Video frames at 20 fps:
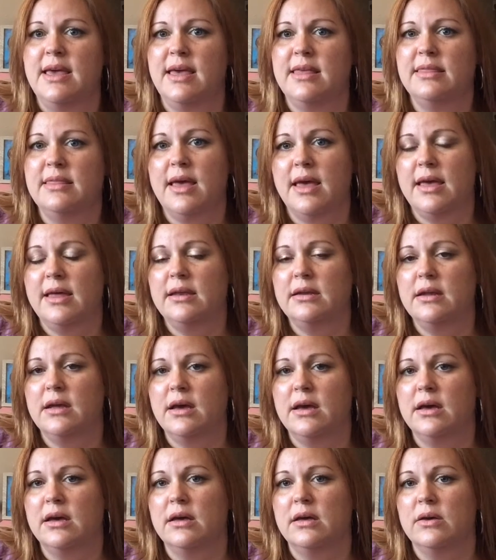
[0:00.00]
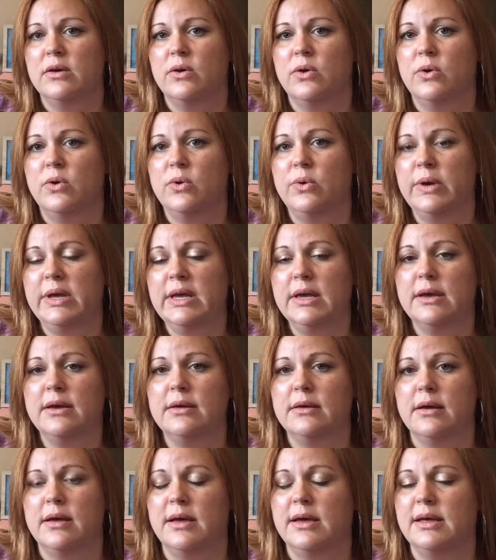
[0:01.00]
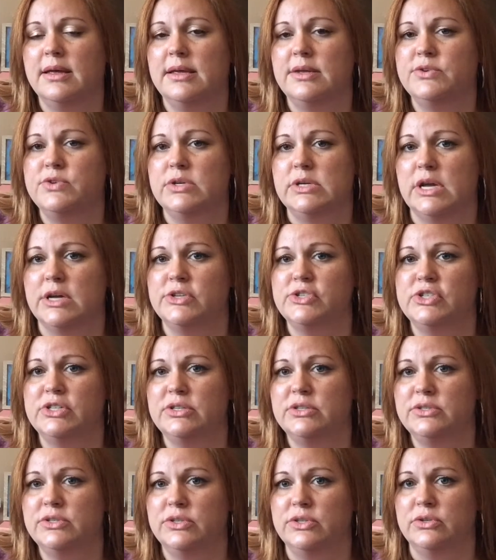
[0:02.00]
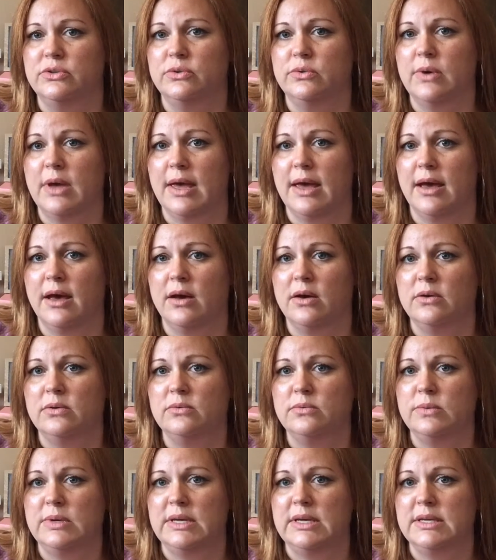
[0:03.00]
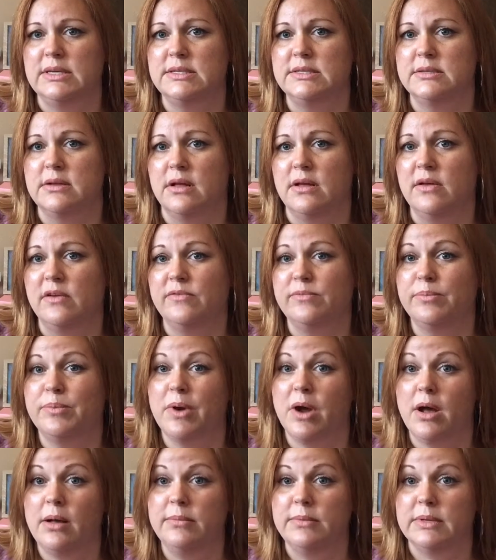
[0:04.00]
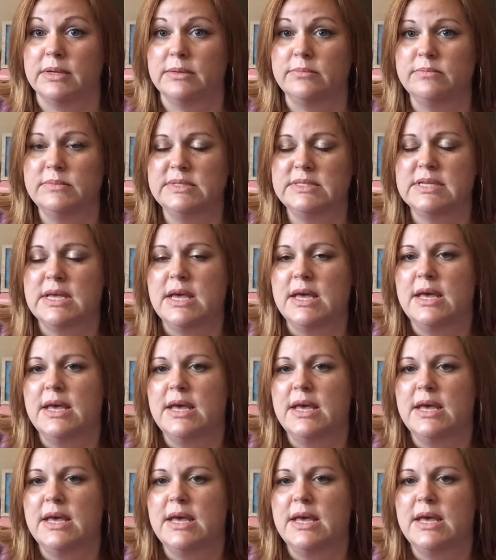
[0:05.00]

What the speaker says: and then a quick introduction to how we solve problems